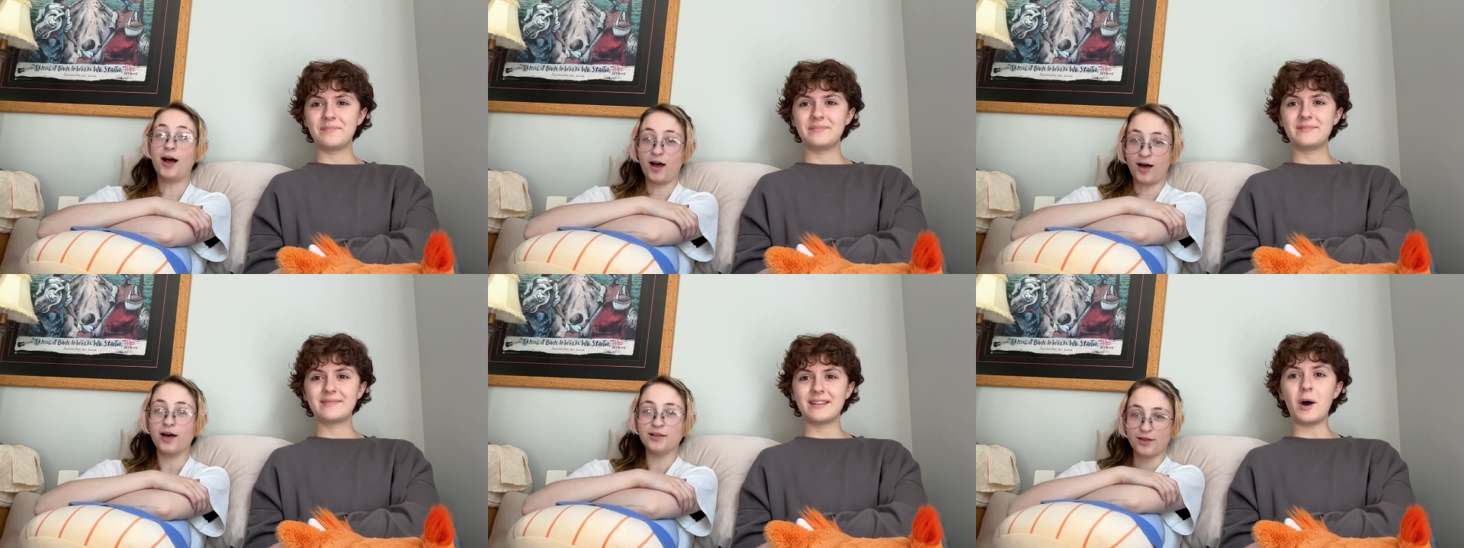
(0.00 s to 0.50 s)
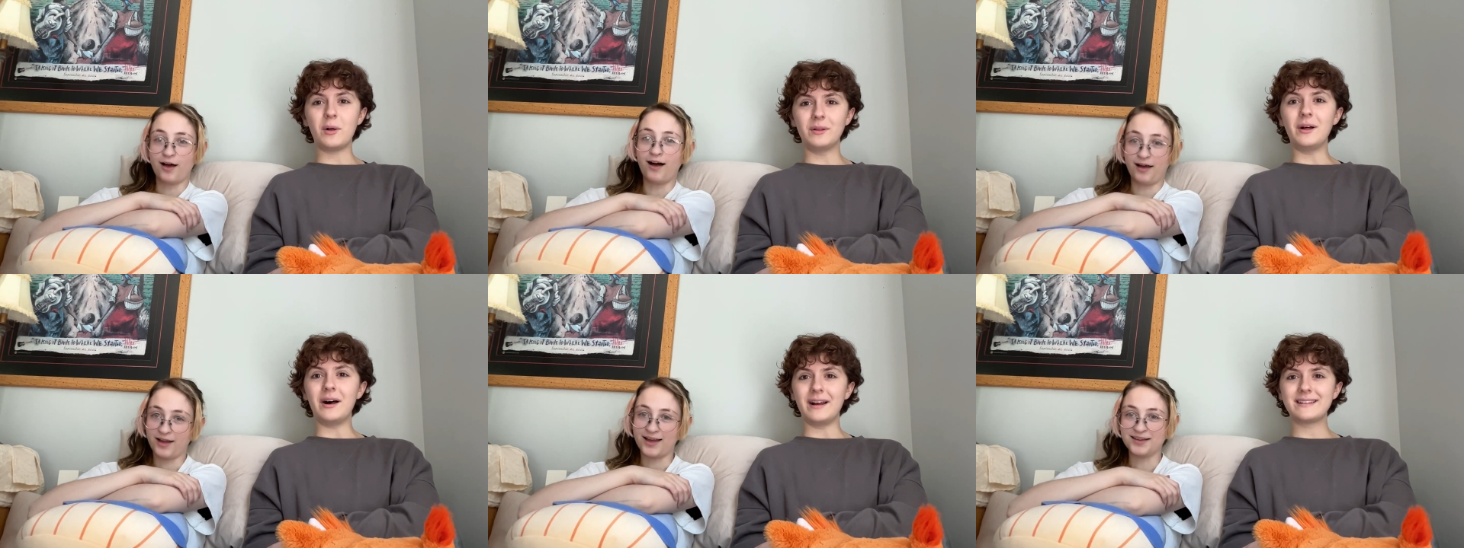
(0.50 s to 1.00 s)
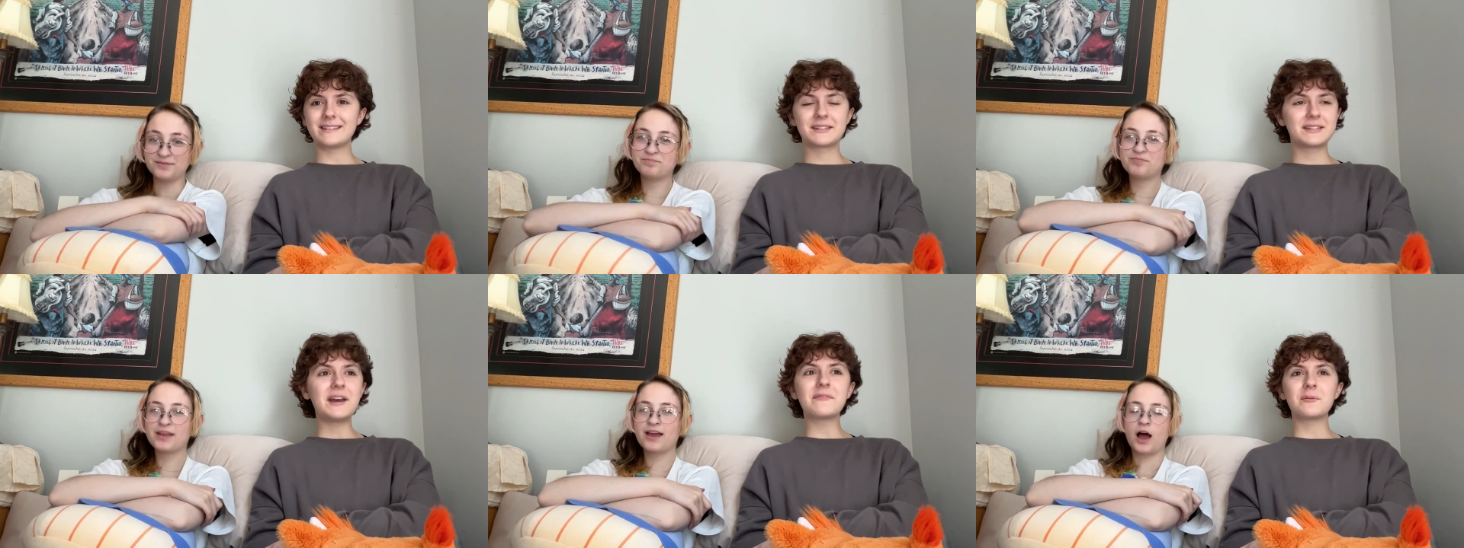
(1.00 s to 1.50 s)
Speaker 1: a lot. A lot to
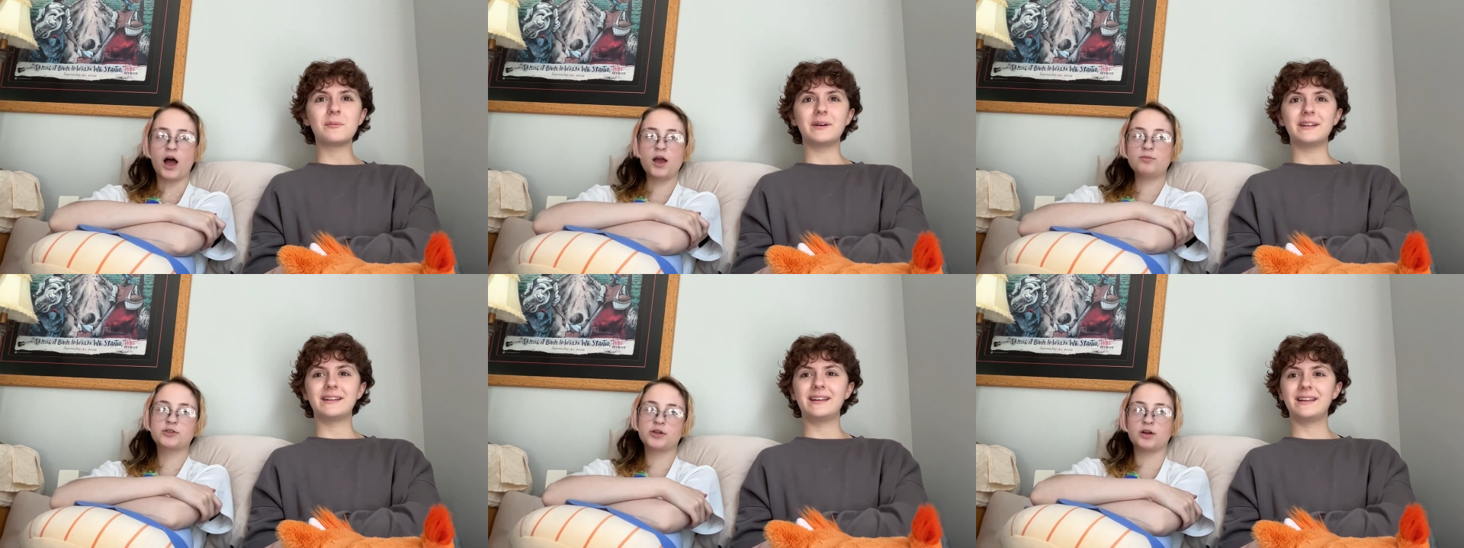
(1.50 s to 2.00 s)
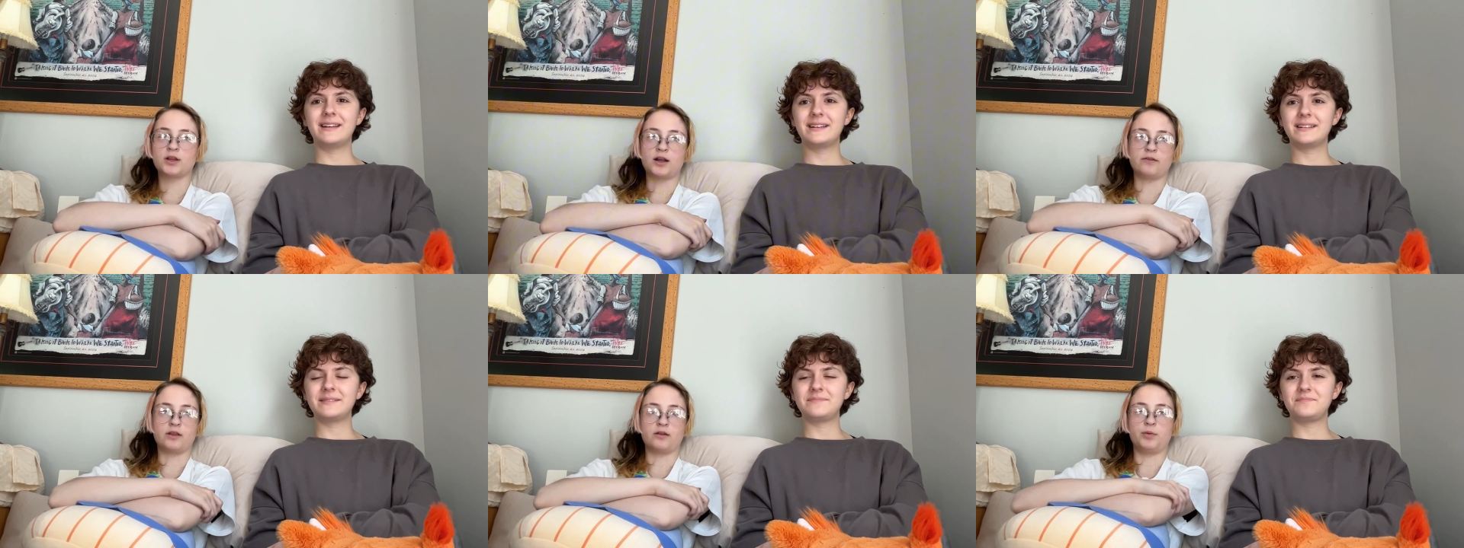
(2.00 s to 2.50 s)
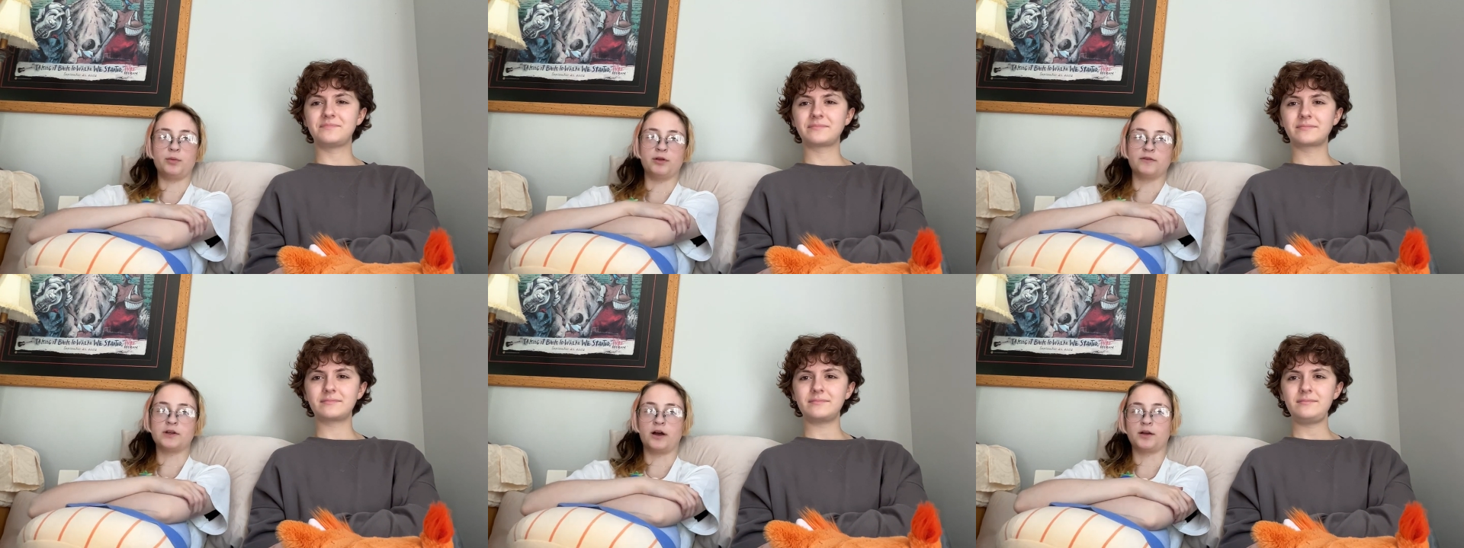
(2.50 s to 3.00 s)
everyone. I'm sure a lot of other people have
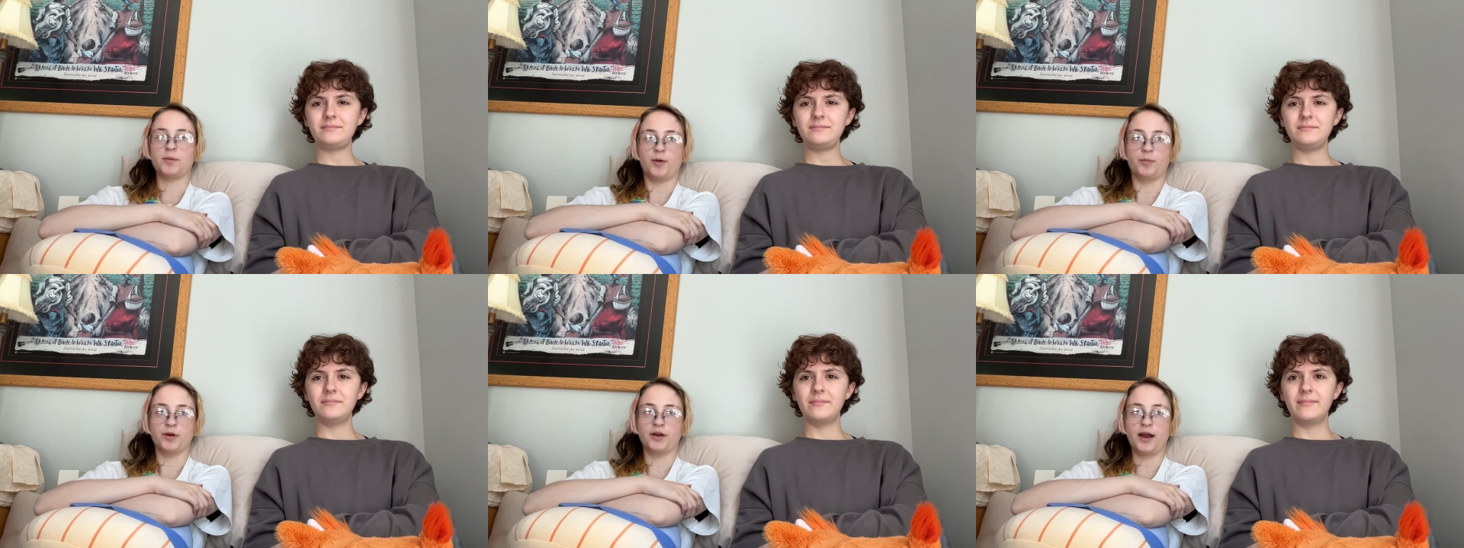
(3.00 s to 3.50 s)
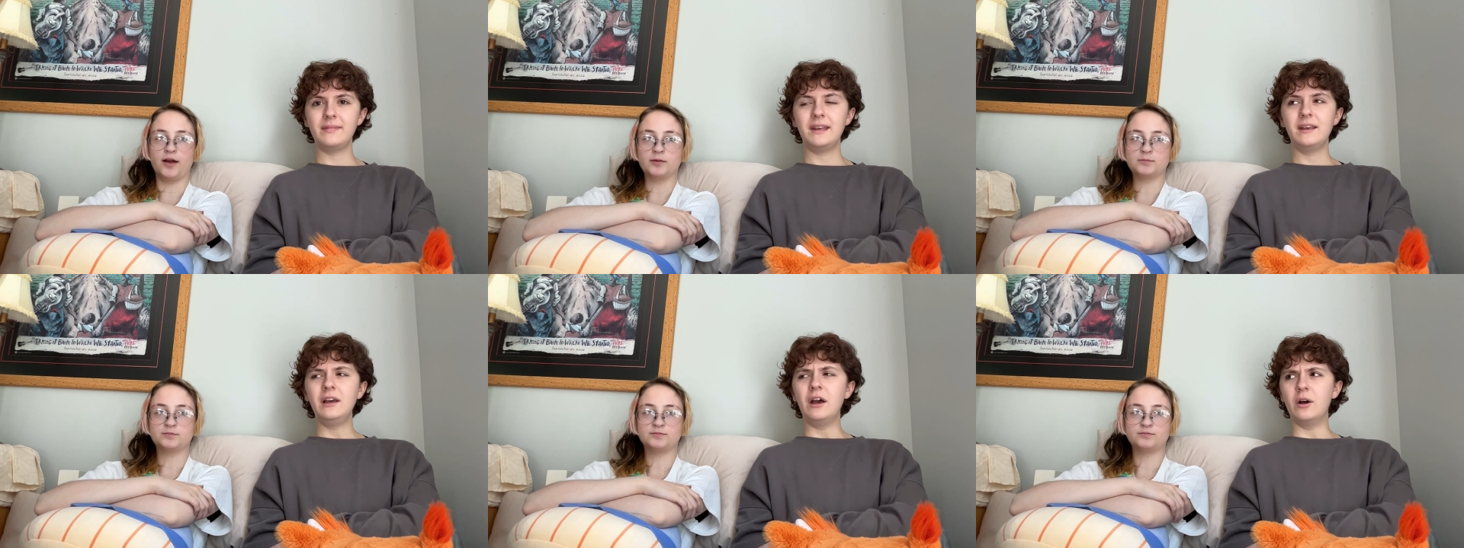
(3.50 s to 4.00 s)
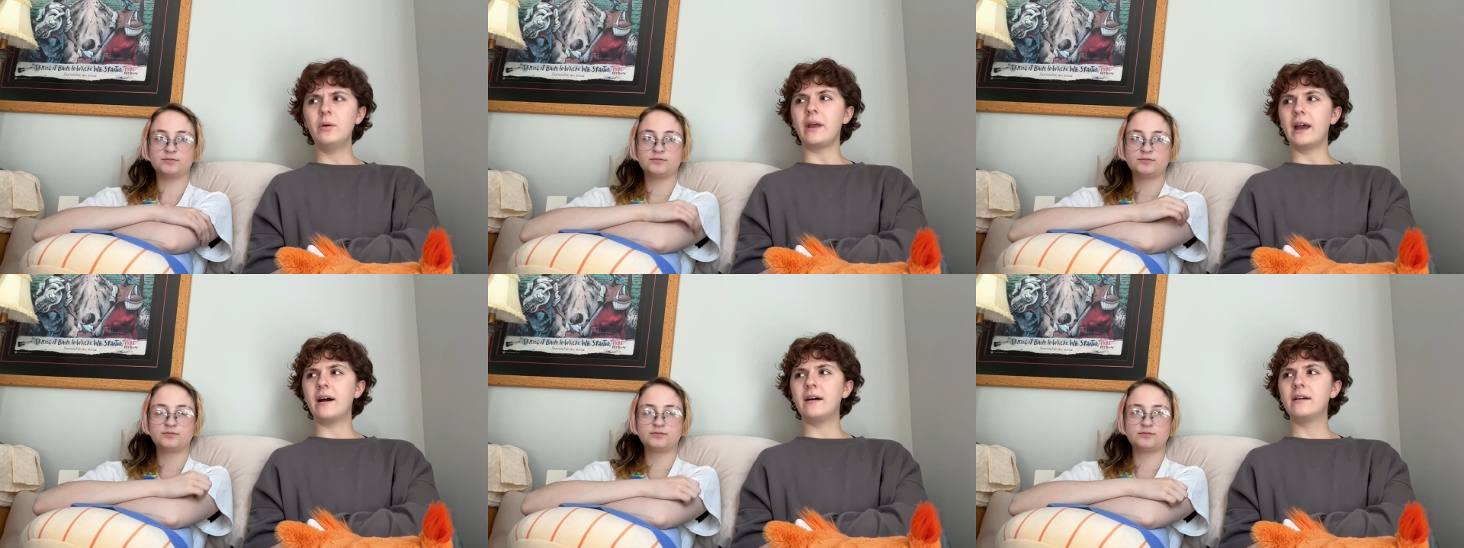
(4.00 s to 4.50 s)
talked about burnout. Oh yeah.